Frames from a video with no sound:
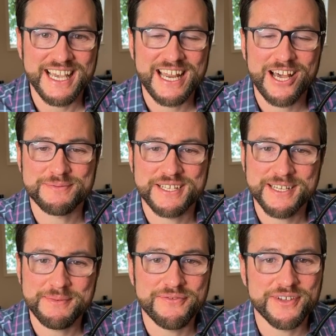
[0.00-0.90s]
It helped
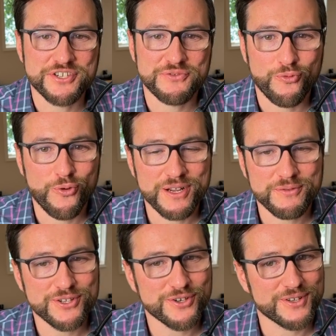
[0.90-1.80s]
him envision what it
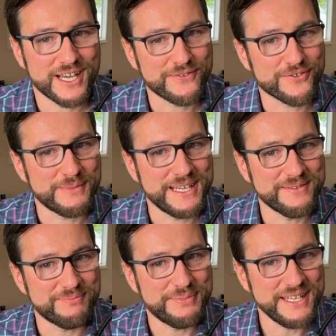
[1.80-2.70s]
would look like for me to
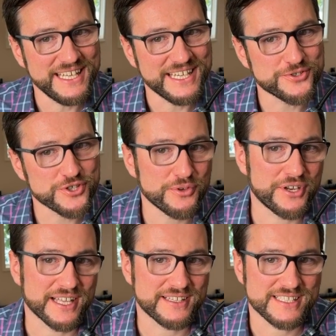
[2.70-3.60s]
be
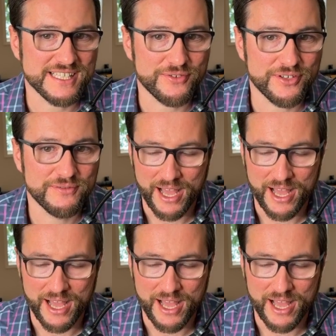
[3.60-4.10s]
contributing at this level.